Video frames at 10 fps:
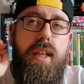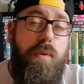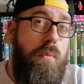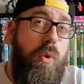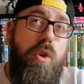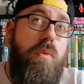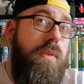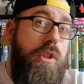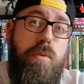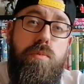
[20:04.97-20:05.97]
Wonder
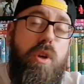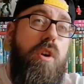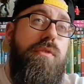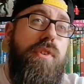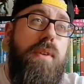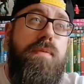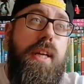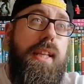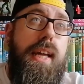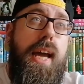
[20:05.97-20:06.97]
Woman jumps over him
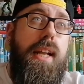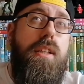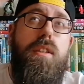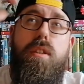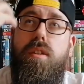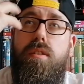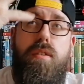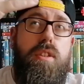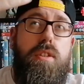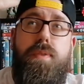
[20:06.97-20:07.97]
near the end,
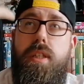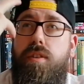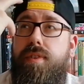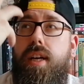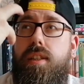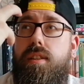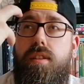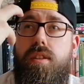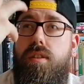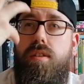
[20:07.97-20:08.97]
the special effects
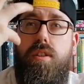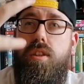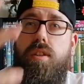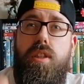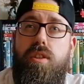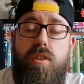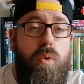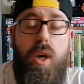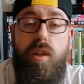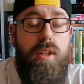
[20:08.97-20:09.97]
it doesn't
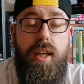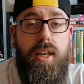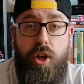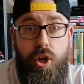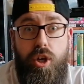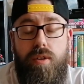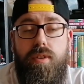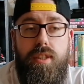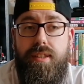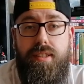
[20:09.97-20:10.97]
quite look like her.
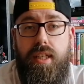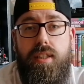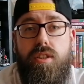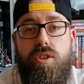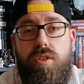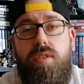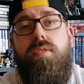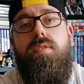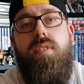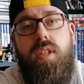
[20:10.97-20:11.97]
You can tell it's just
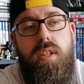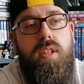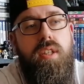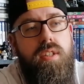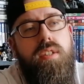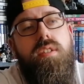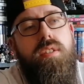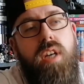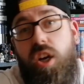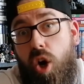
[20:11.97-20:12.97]

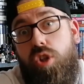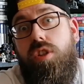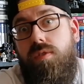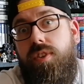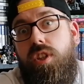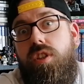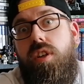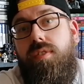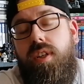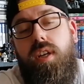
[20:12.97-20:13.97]
a cartoon version
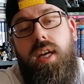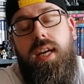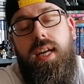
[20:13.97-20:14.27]
of it,